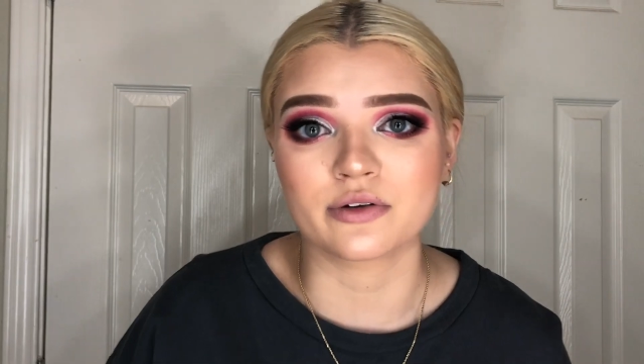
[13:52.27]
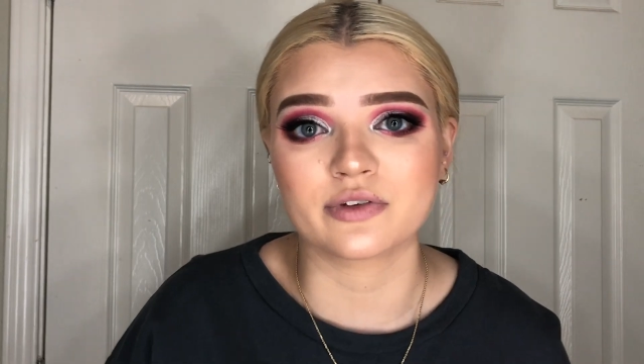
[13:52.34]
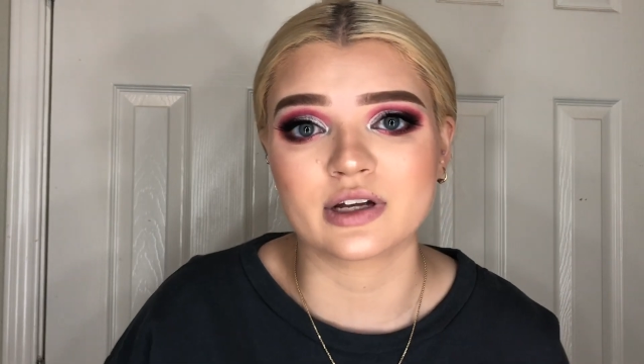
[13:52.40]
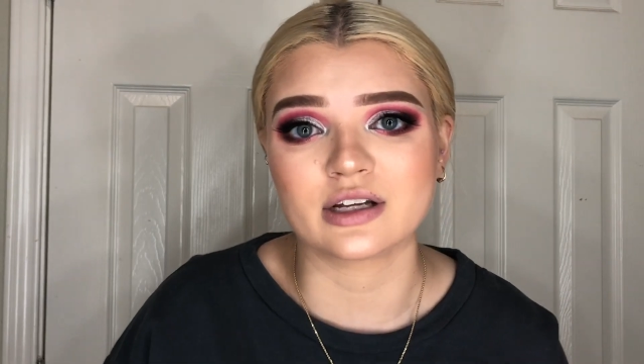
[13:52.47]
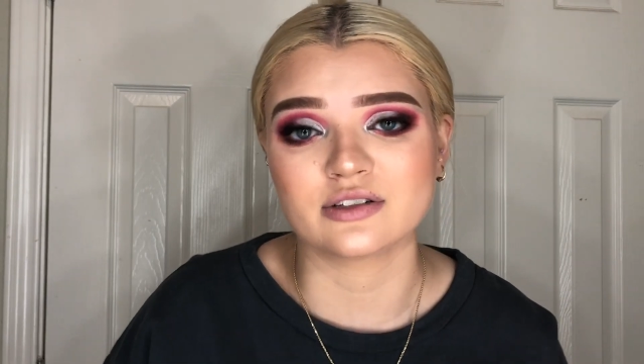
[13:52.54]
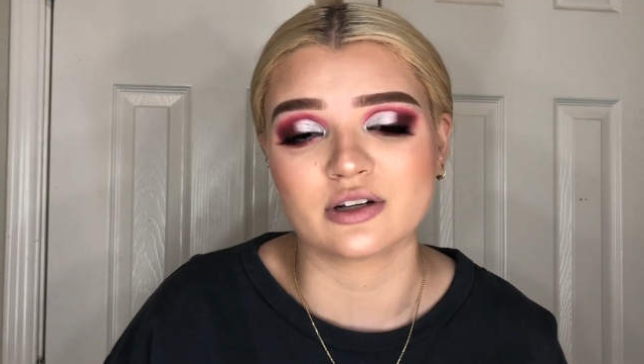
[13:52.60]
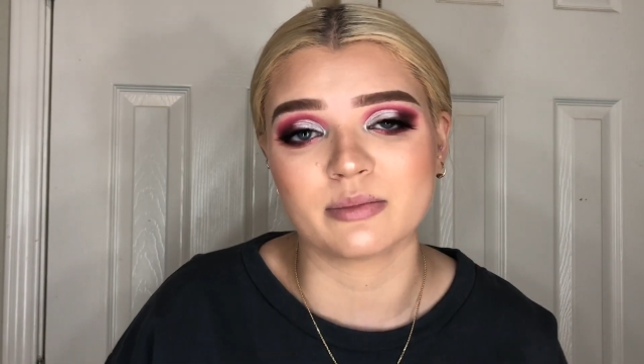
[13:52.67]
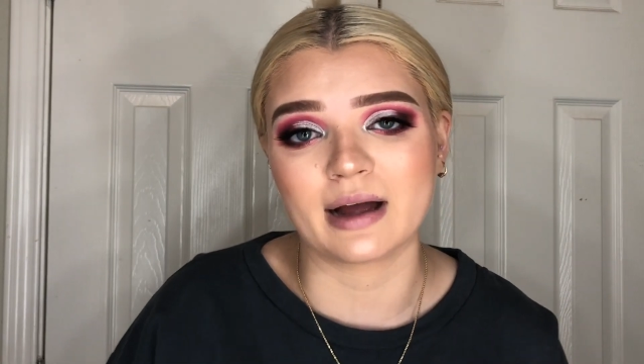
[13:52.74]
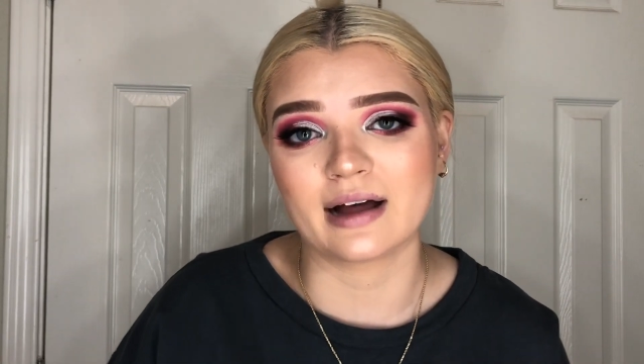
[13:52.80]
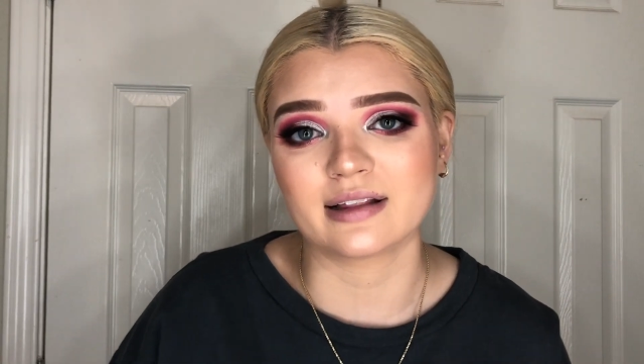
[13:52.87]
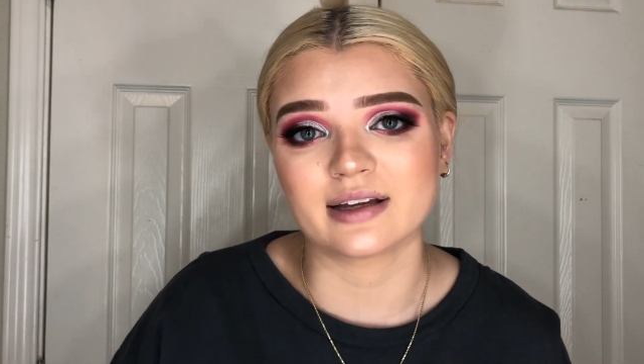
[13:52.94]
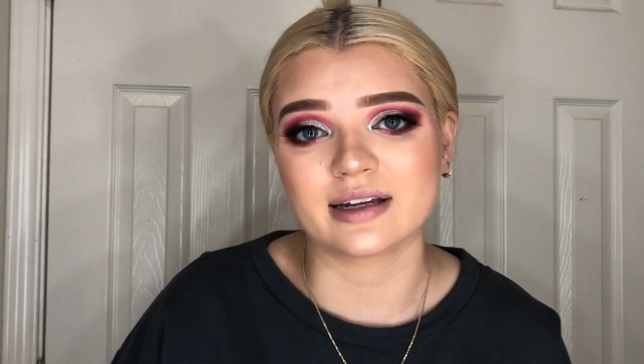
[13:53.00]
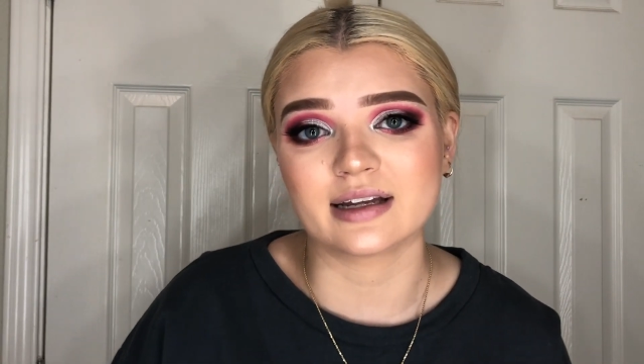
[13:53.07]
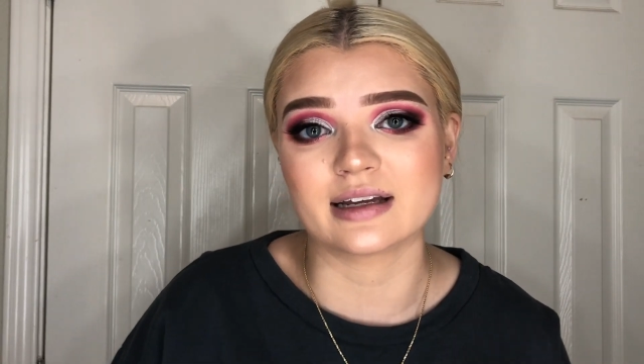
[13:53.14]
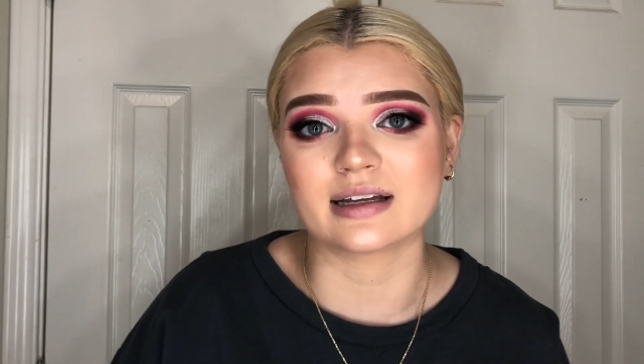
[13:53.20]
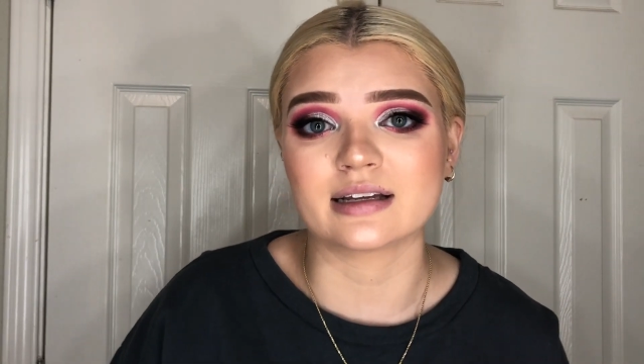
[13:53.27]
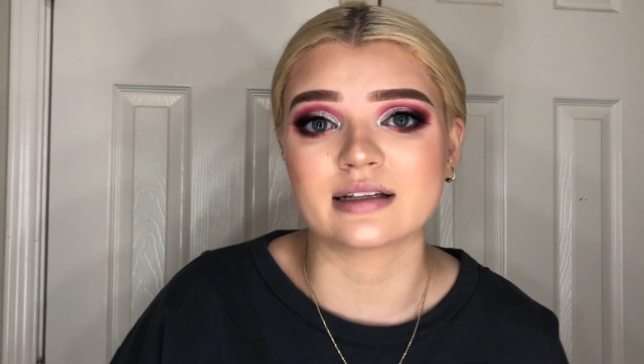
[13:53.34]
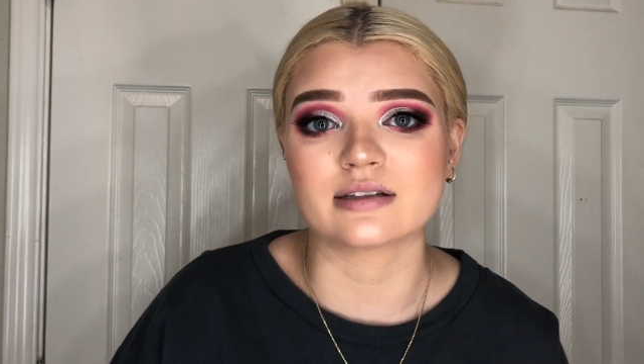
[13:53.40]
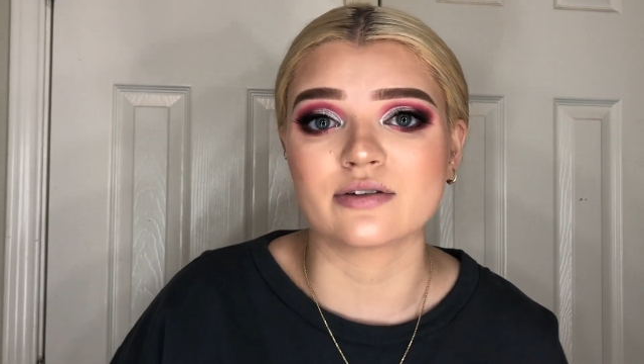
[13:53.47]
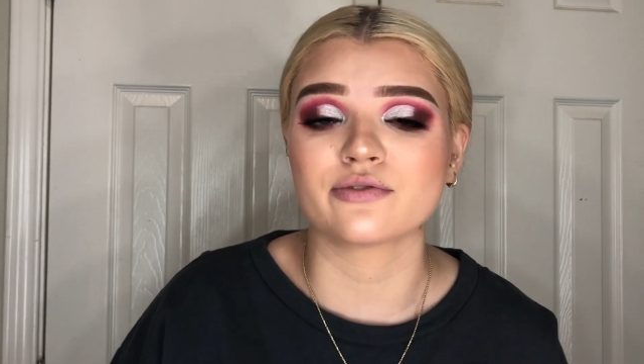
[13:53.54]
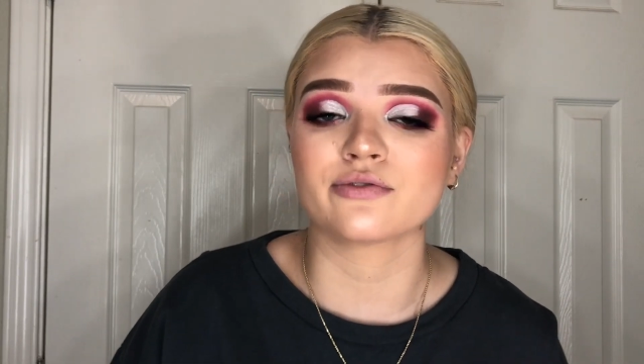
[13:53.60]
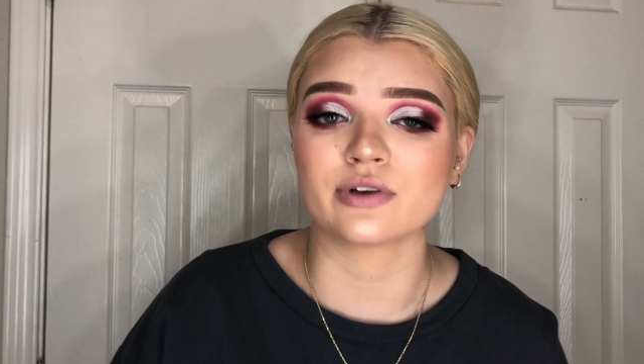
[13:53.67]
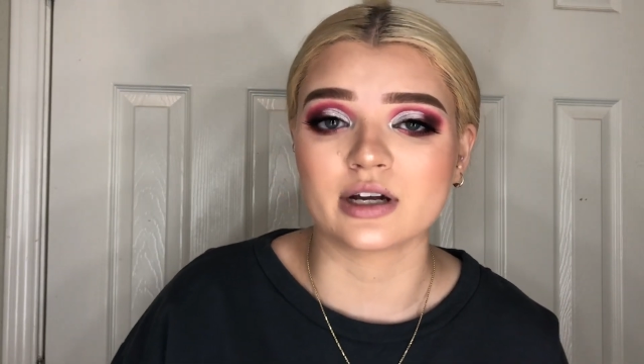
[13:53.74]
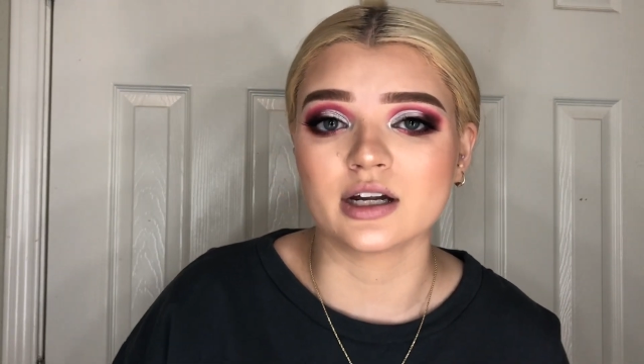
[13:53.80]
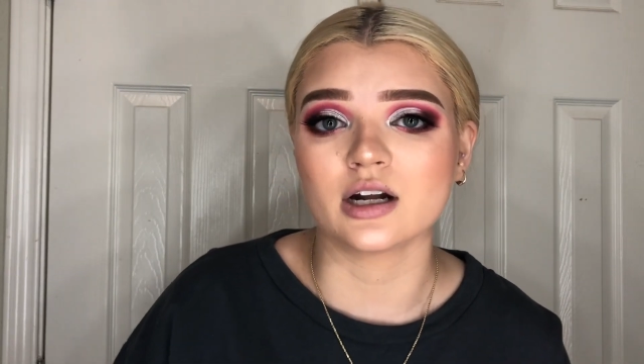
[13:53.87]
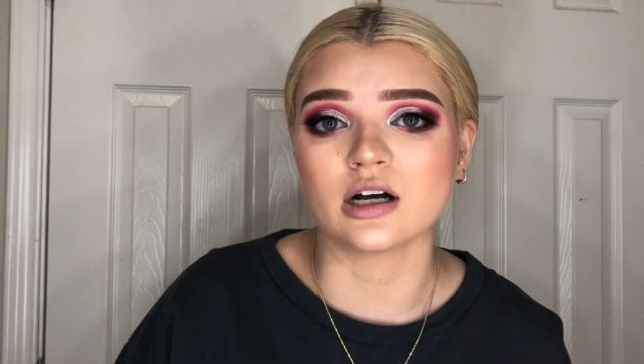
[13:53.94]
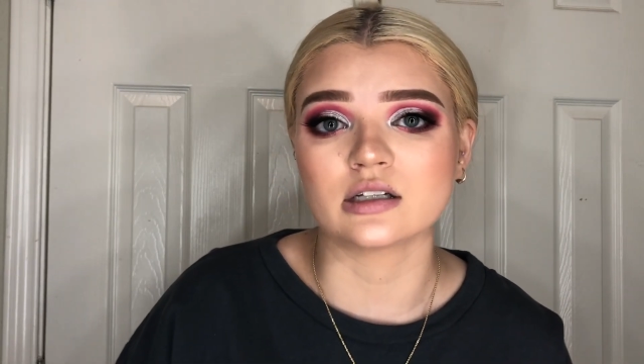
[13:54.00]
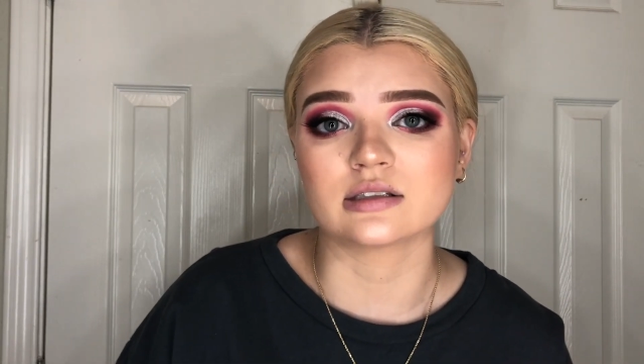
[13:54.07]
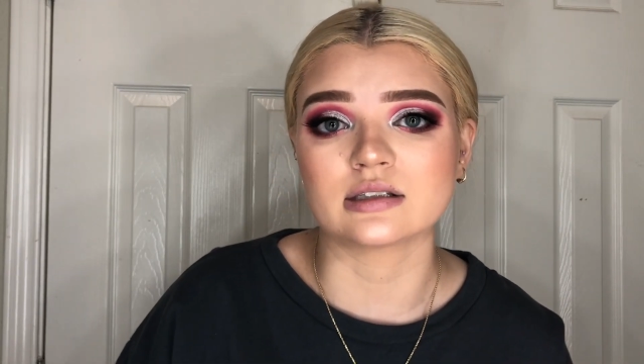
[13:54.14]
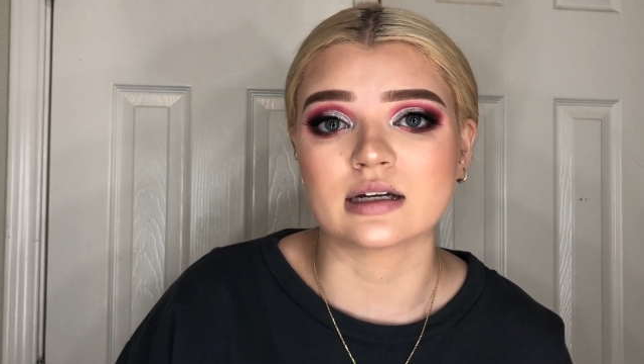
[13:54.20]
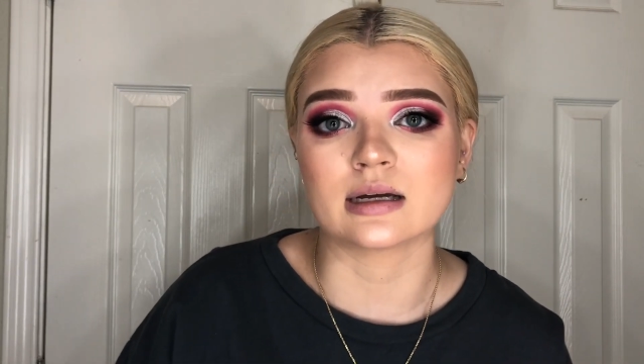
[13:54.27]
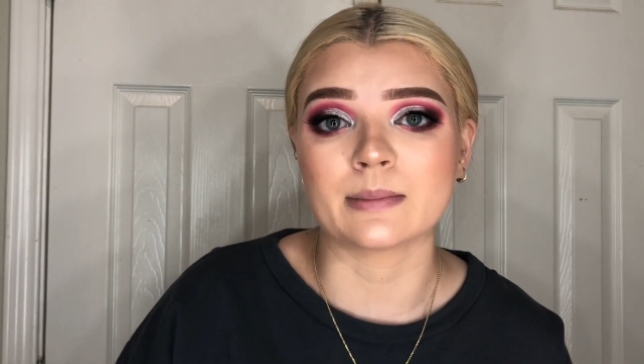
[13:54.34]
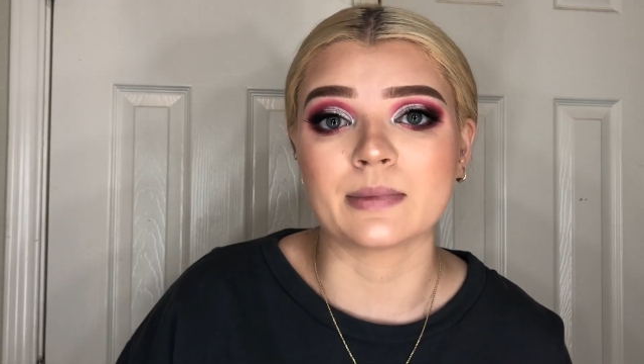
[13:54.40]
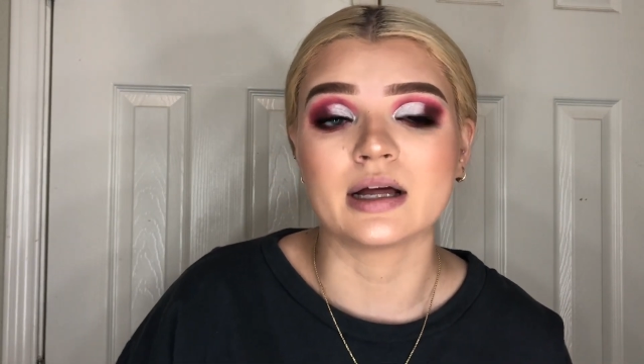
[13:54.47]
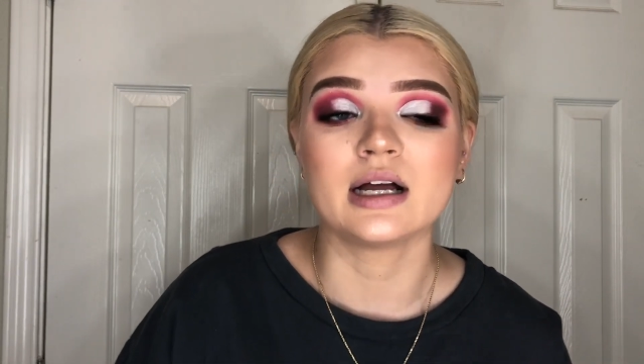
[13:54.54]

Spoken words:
because your palette is freaking awesome.